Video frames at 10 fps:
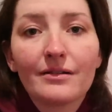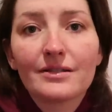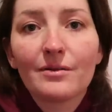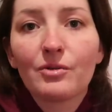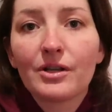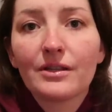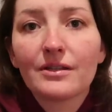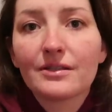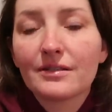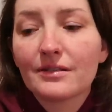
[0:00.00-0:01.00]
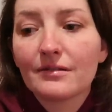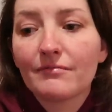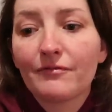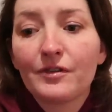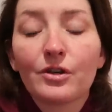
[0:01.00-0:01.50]
Someone in this
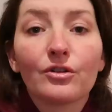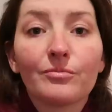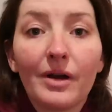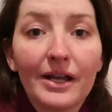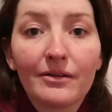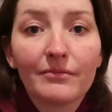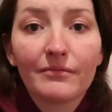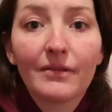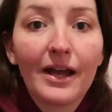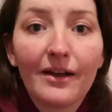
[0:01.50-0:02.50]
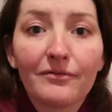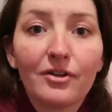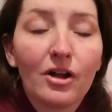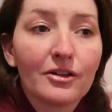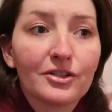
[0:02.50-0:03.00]
field might have
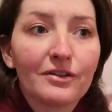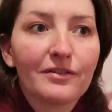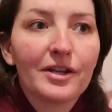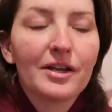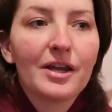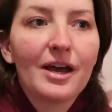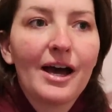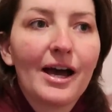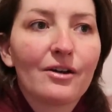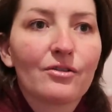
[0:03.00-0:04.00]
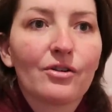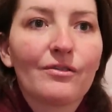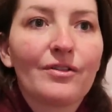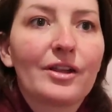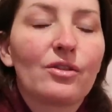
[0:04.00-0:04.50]
knowledge of it. I don't know
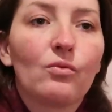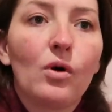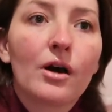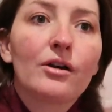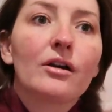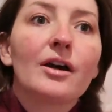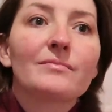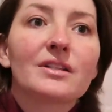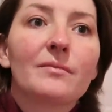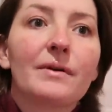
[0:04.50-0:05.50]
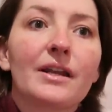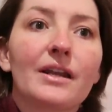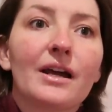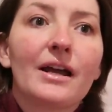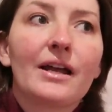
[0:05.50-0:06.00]
if like the water comes up at
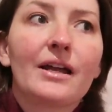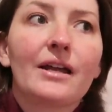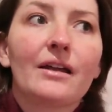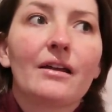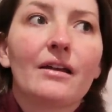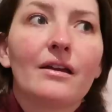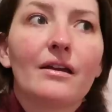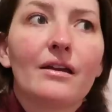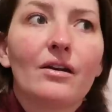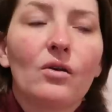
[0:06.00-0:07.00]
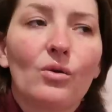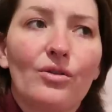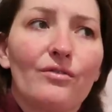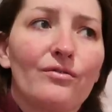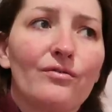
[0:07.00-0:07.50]
night or
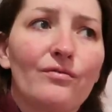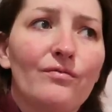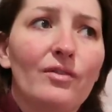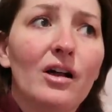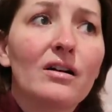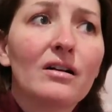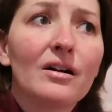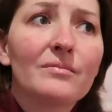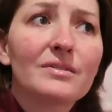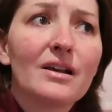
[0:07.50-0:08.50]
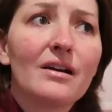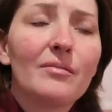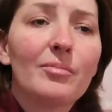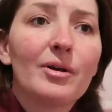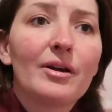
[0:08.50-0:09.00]
the lung comes
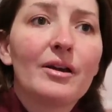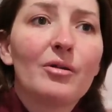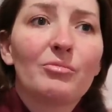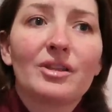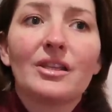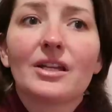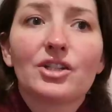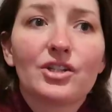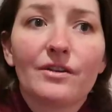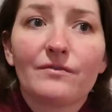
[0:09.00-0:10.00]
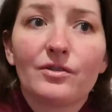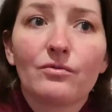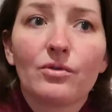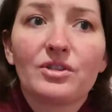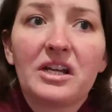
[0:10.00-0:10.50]
up, but then they shift
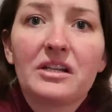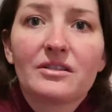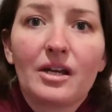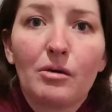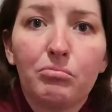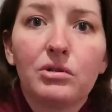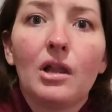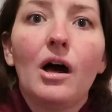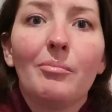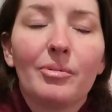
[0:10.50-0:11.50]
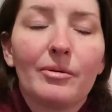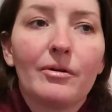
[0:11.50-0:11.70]
and rotate and it's like a plop.